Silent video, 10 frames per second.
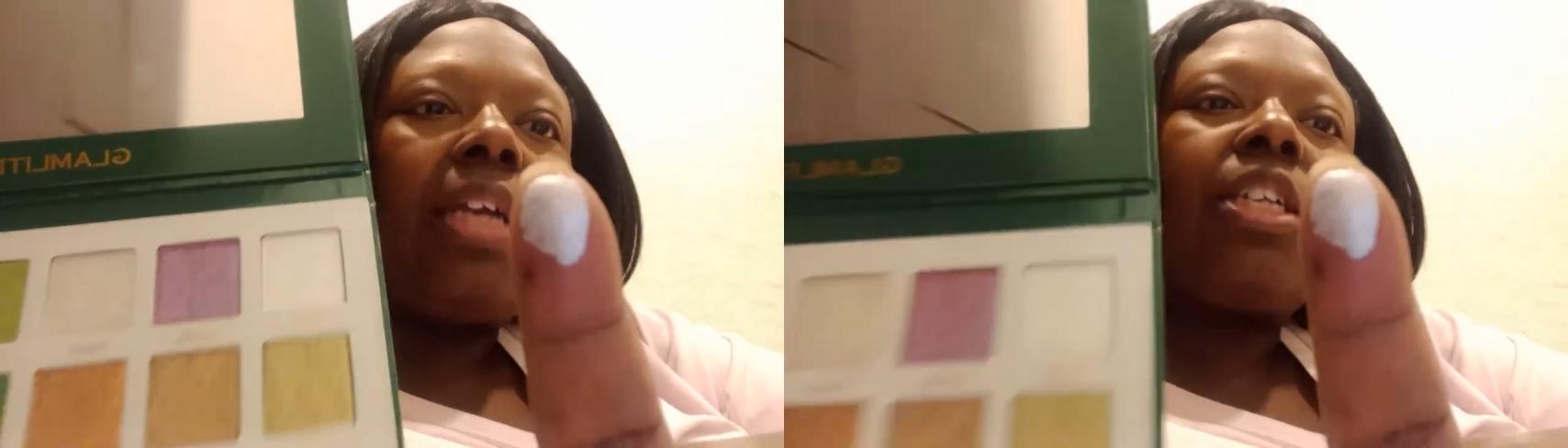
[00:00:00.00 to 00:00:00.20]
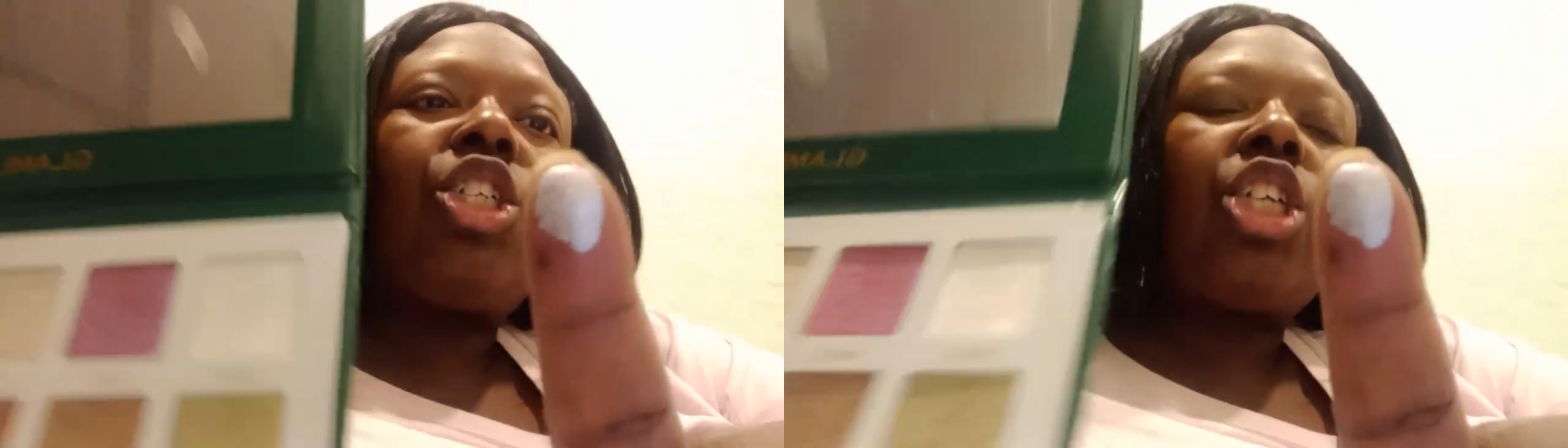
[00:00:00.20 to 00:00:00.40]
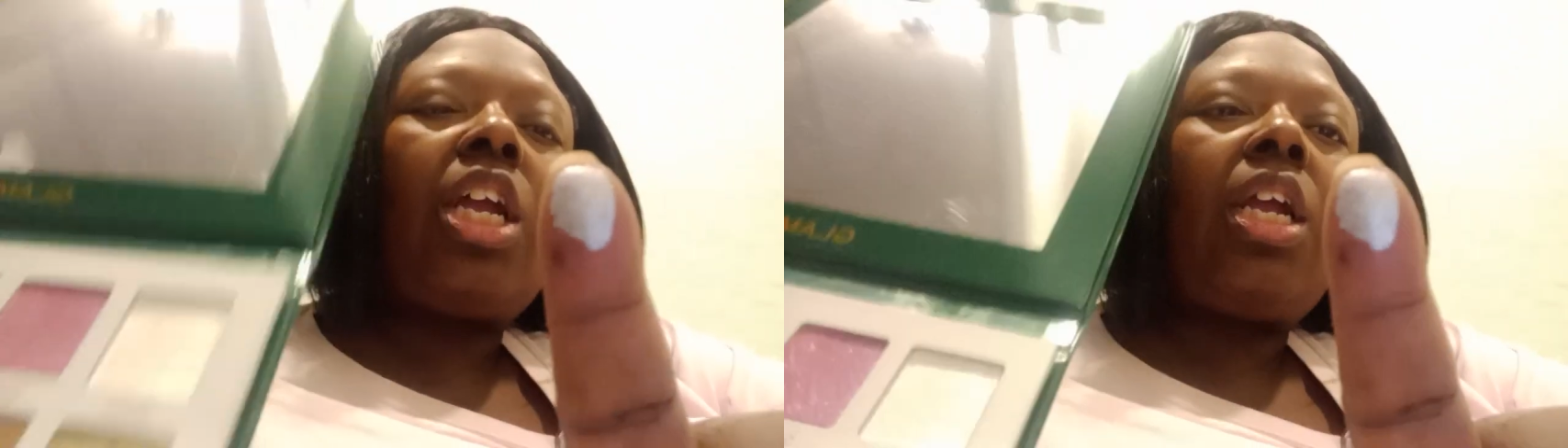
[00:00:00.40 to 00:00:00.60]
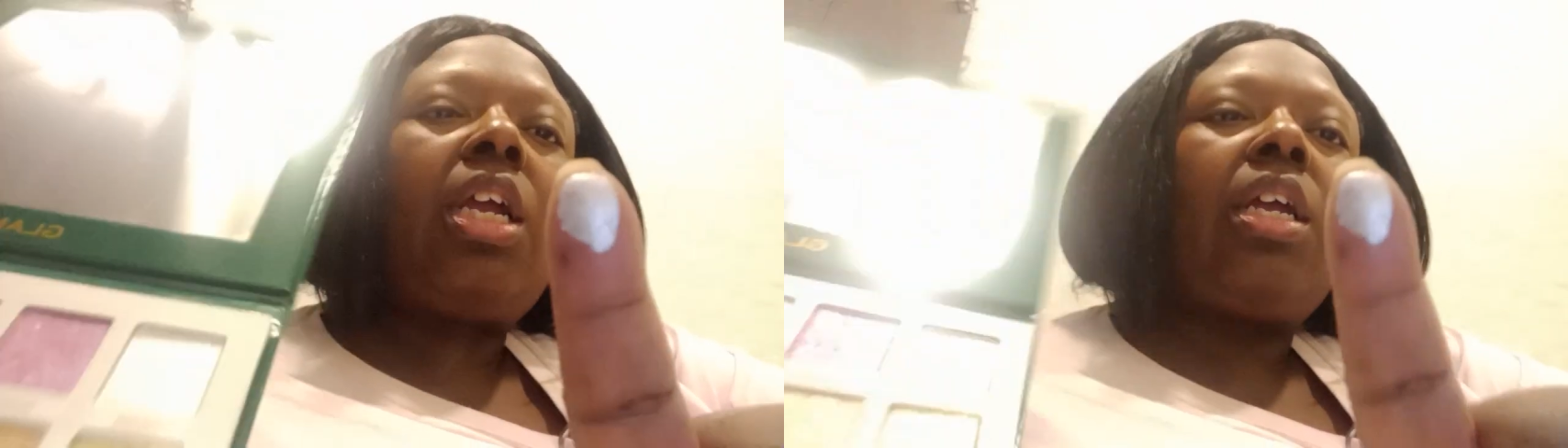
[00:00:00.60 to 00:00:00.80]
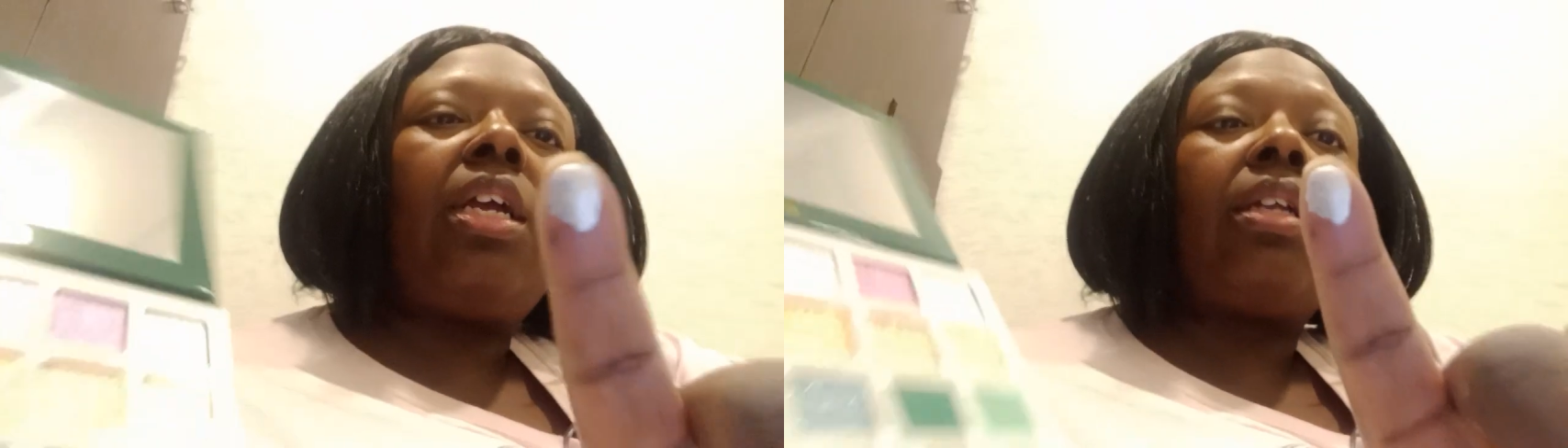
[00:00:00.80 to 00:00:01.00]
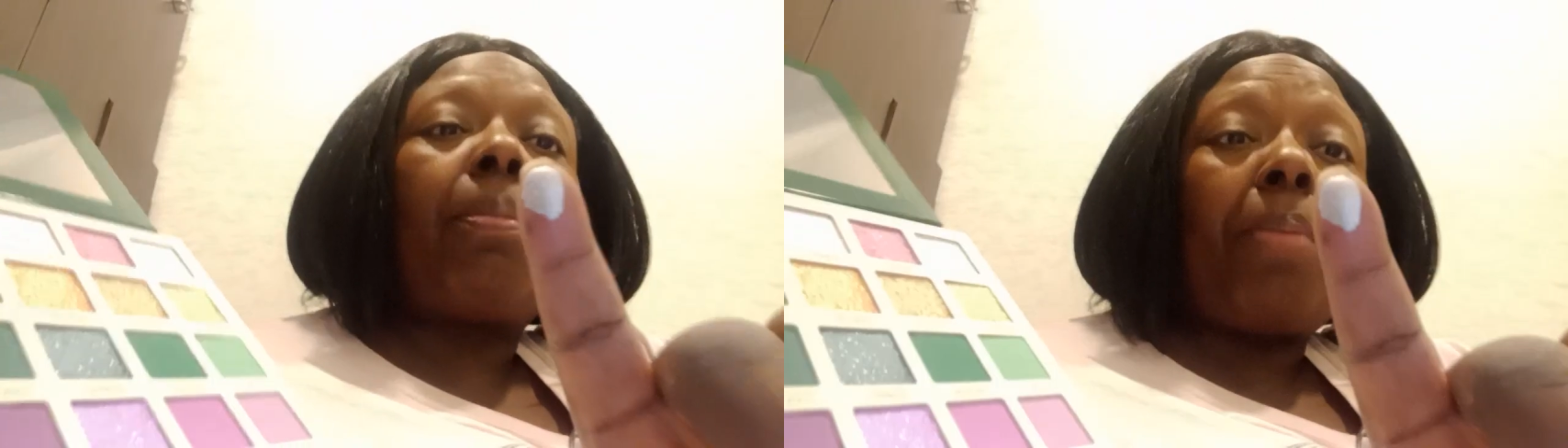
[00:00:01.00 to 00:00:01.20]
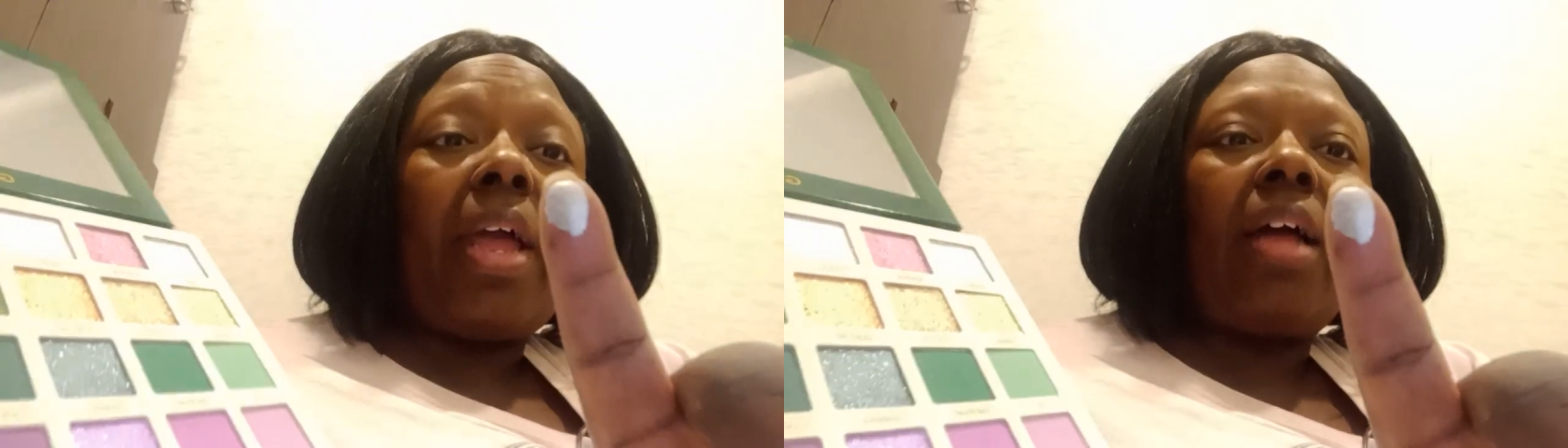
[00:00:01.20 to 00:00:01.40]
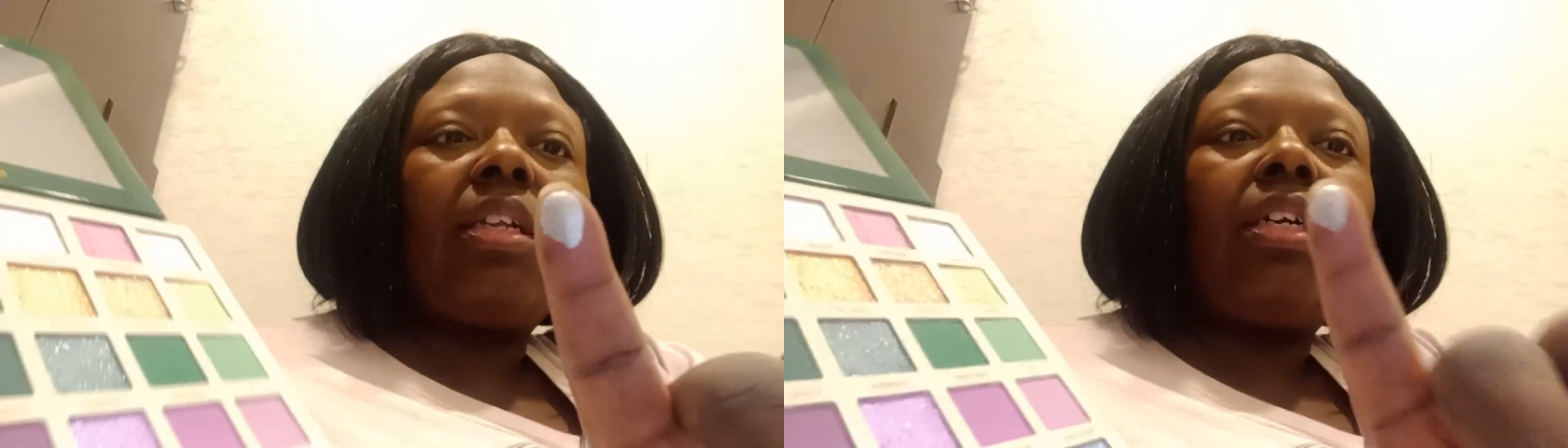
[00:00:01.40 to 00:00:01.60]
in a shade, in a
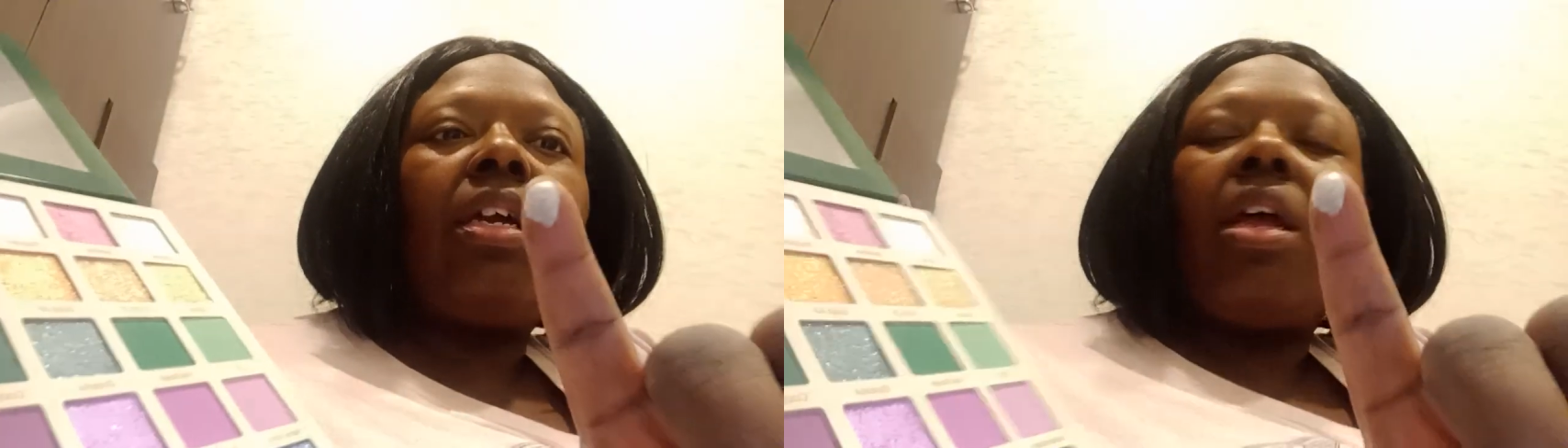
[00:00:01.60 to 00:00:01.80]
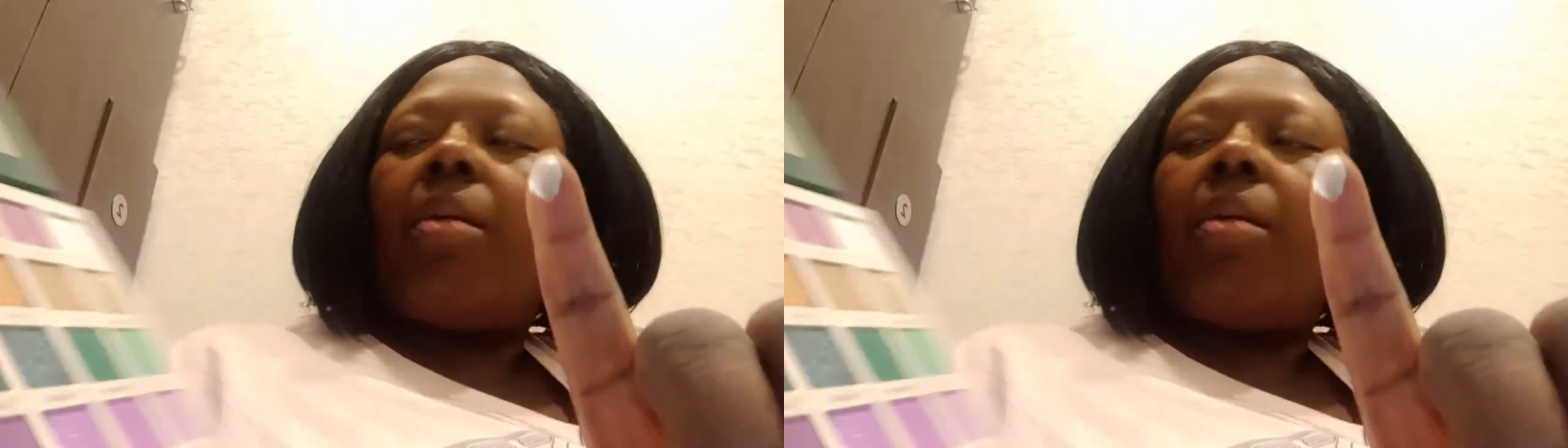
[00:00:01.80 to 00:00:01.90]
palette,